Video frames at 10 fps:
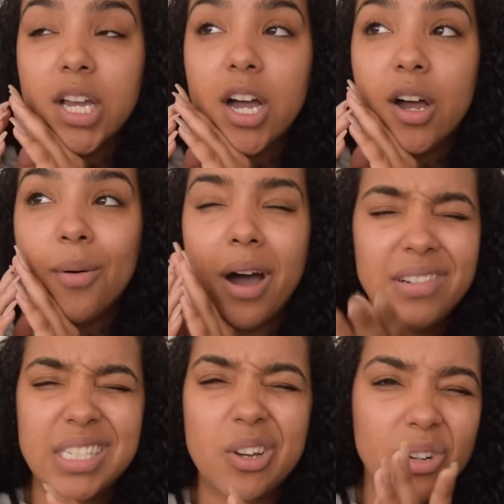Um,
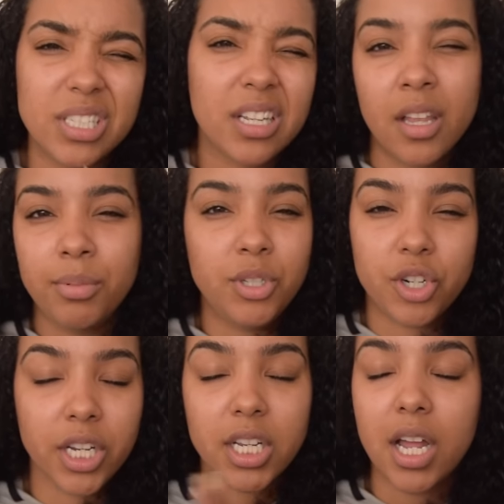obviously, going to the club, you
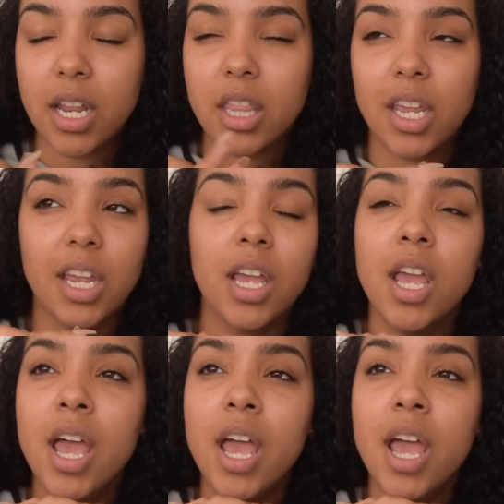drink kind of thing.